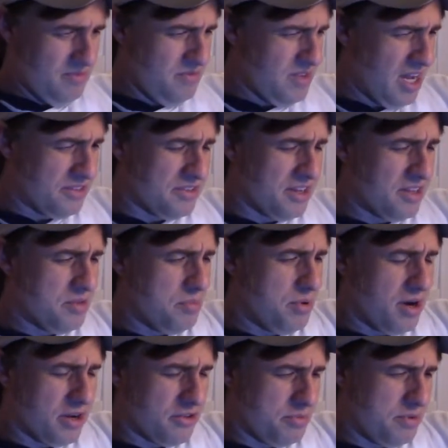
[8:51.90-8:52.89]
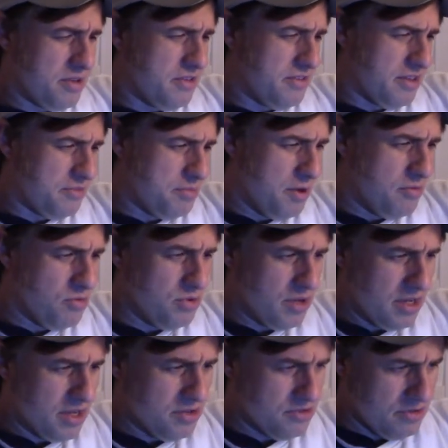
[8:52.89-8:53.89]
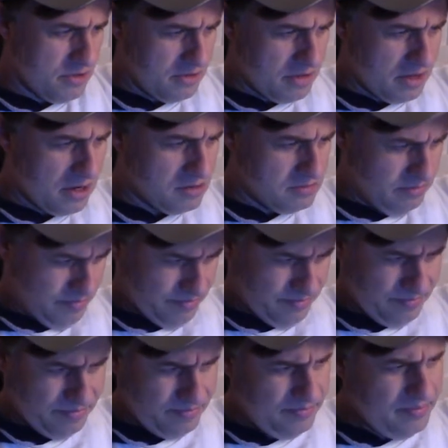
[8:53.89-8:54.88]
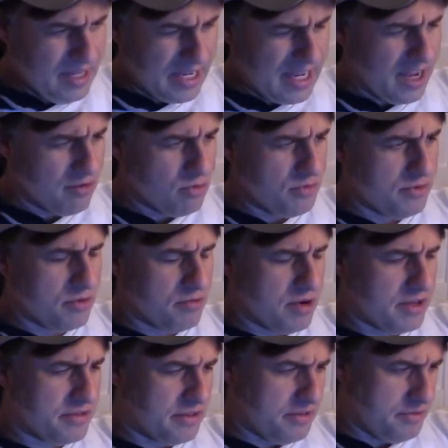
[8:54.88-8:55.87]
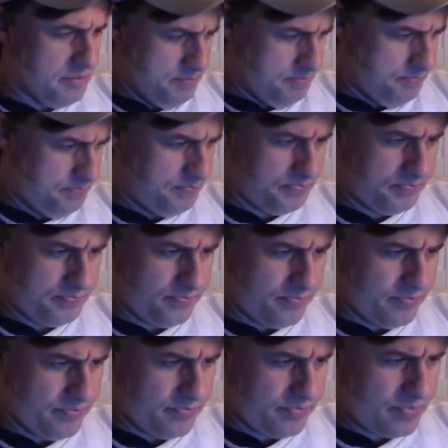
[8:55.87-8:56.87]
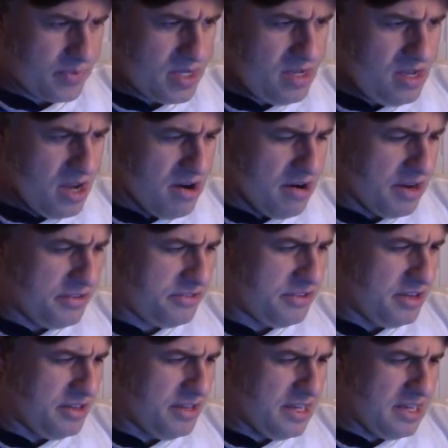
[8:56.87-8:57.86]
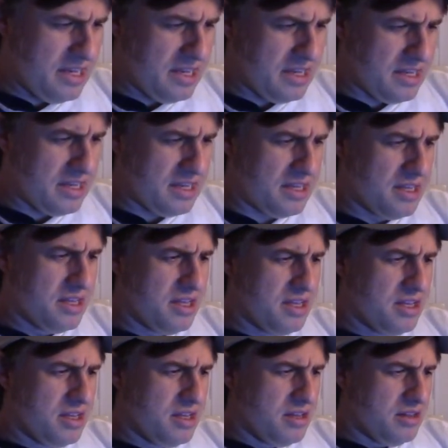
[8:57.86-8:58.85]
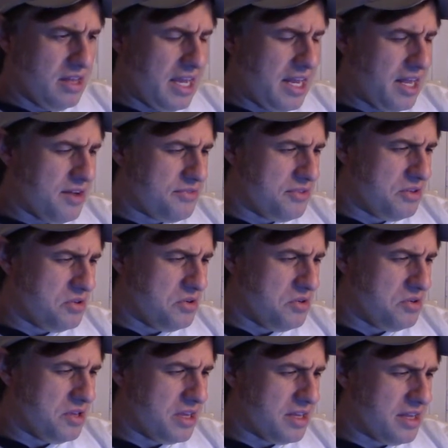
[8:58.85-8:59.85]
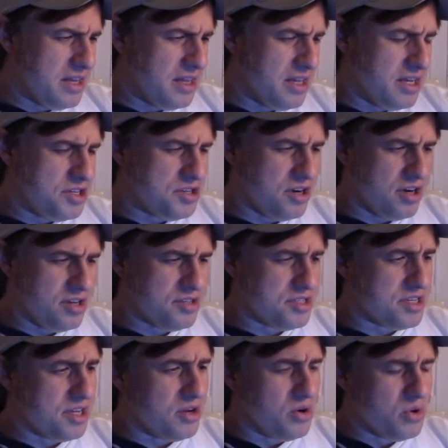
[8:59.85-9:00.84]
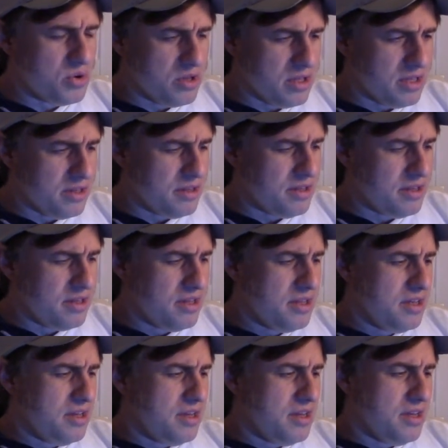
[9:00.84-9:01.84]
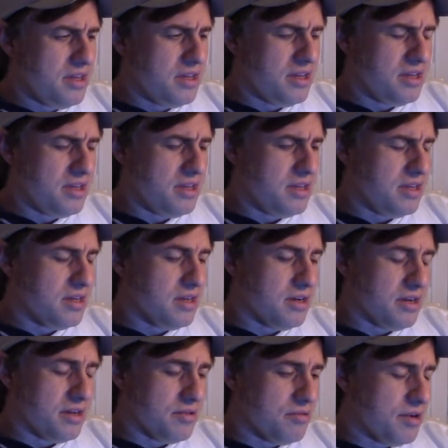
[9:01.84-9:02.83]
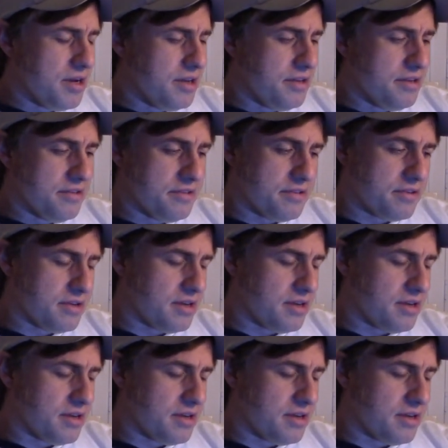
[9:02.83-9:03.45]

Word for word: I'll take the Bucks because that's my rooting interest. You know, I can't root for the Redskins. All right, Sunday, uh, late afternoon, you get LA Chargers at Oakland. You, you know, the Raiders.